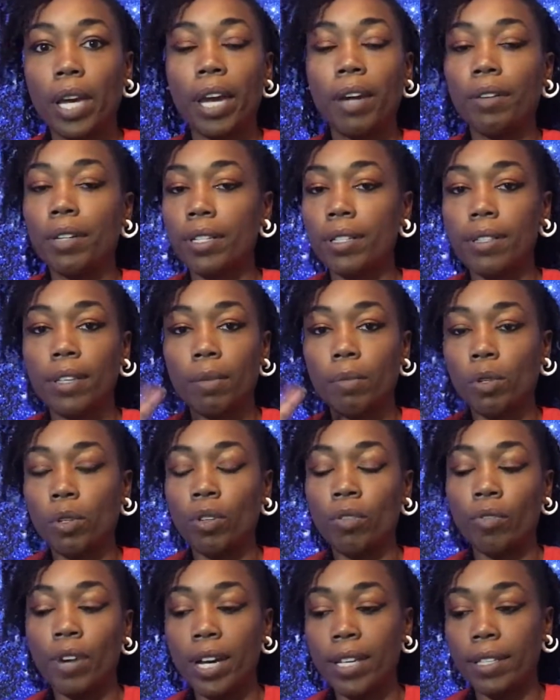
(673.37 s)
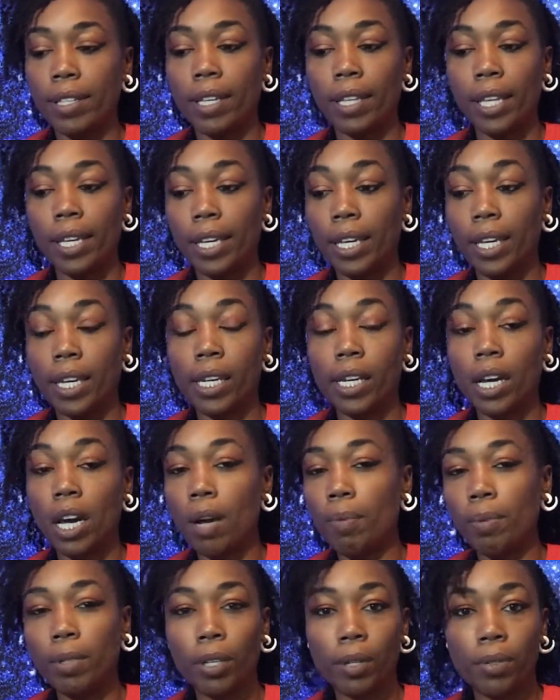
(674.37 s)
Aries, Sun, Moon, and Rising, like getting
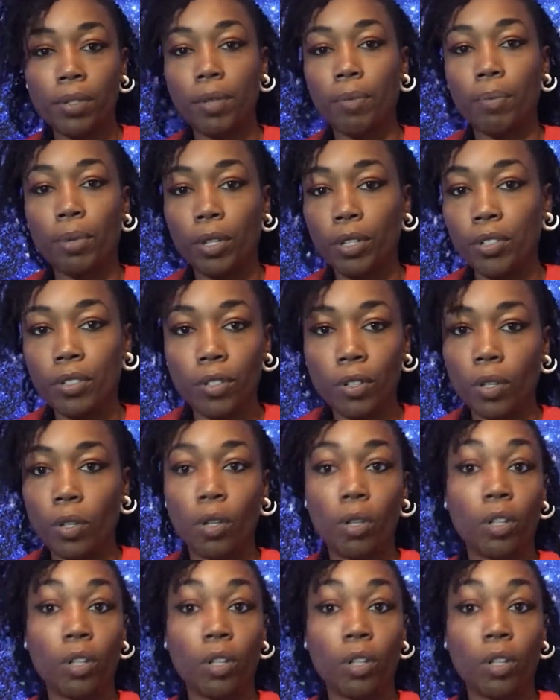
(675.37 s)
up close and personal,